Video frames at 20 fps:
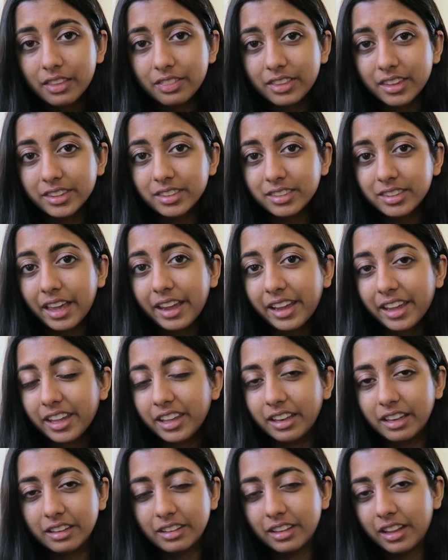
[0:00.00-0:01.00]
The
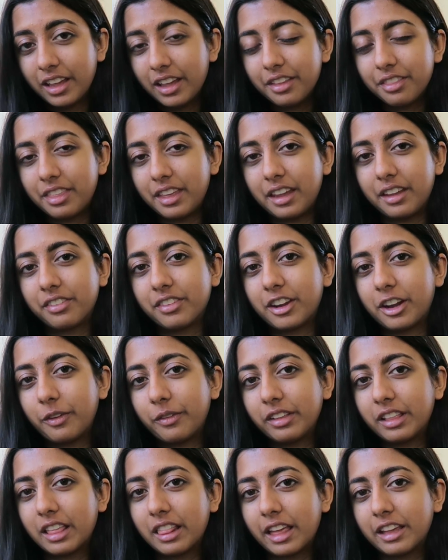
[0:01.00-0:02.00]
second thing that I
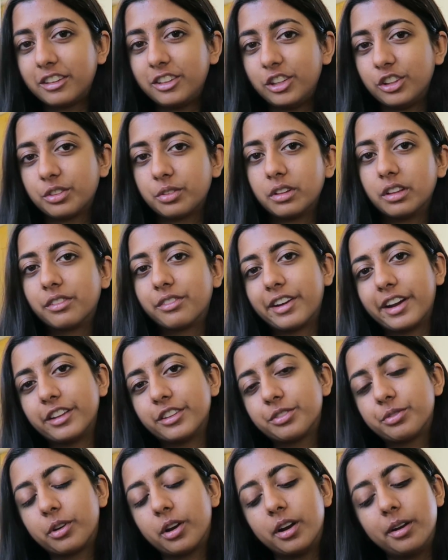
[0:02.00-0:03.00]
really like to use Full of
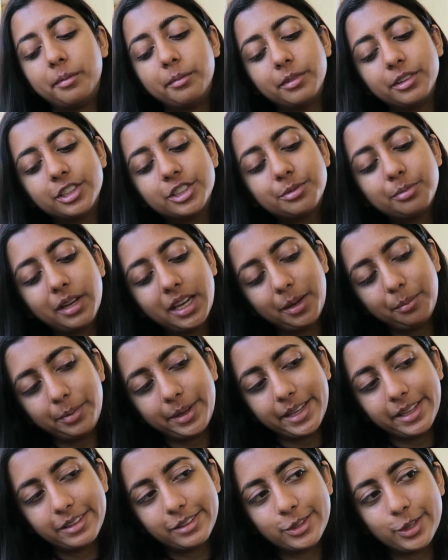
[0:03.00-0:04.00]
Grace for, which might
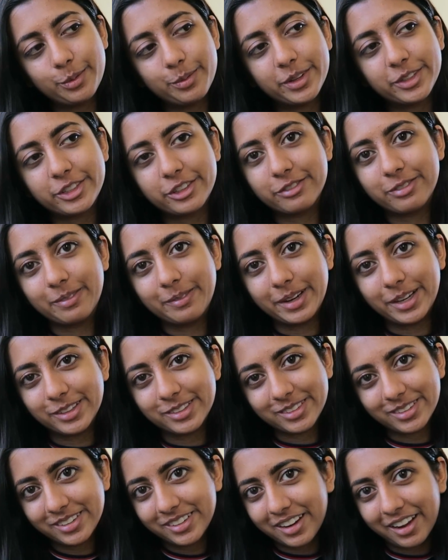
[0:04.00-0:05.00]
be too much
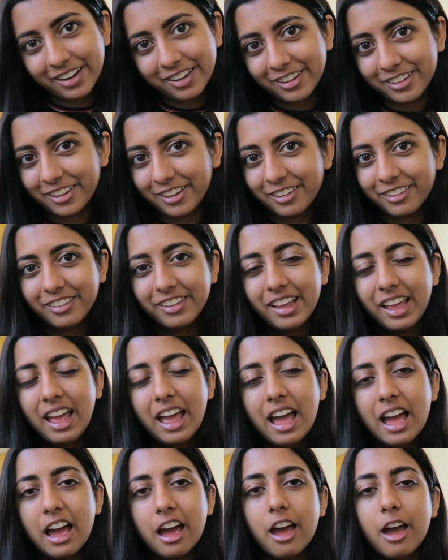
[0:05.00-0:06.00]
information, I don't know,
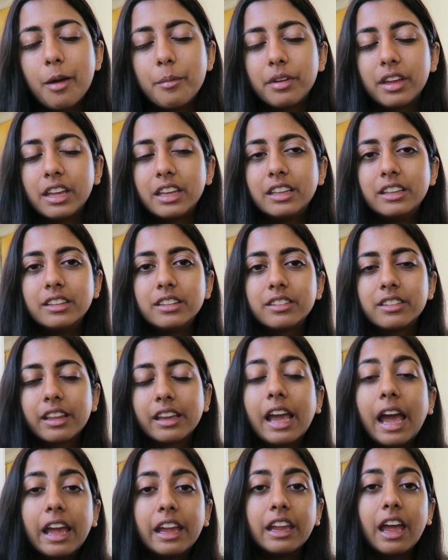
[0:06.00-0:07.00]
is
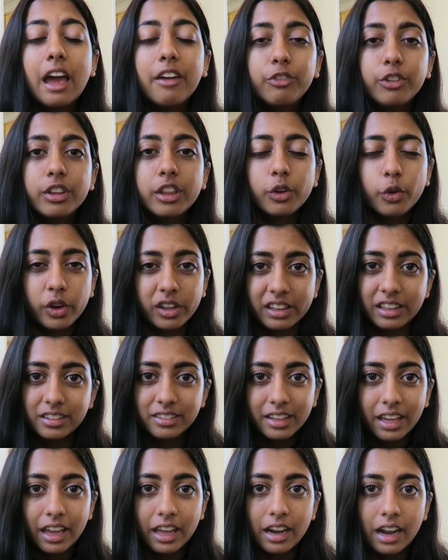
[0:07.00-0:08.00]
like, I have really oily
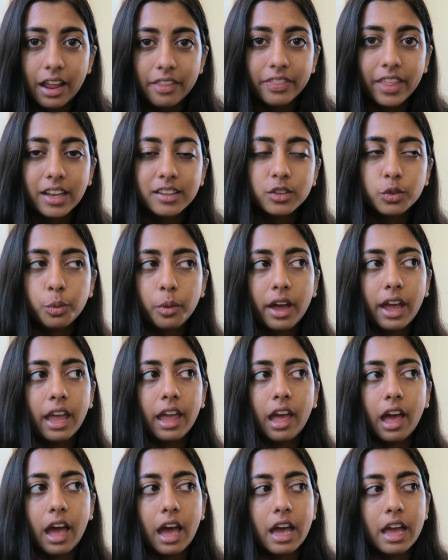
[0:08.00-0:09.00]
skin and that's
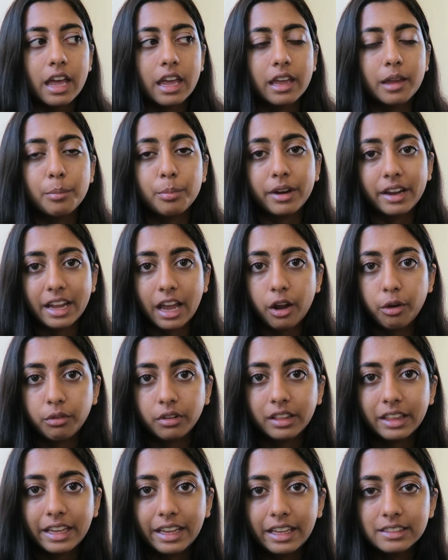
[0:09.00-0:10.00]
why I break out
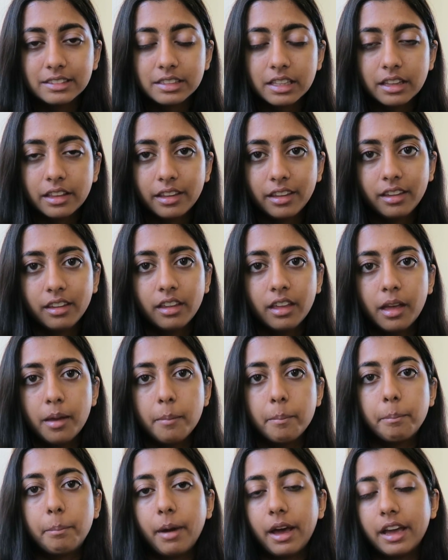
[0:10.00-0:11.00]
really easily.
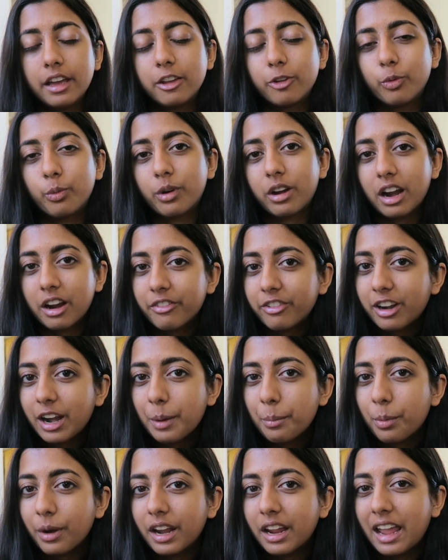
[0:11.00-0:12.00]
But wherever
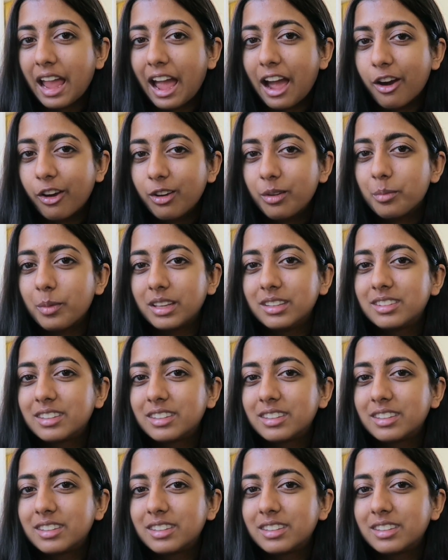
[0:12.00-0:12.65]
I break out, my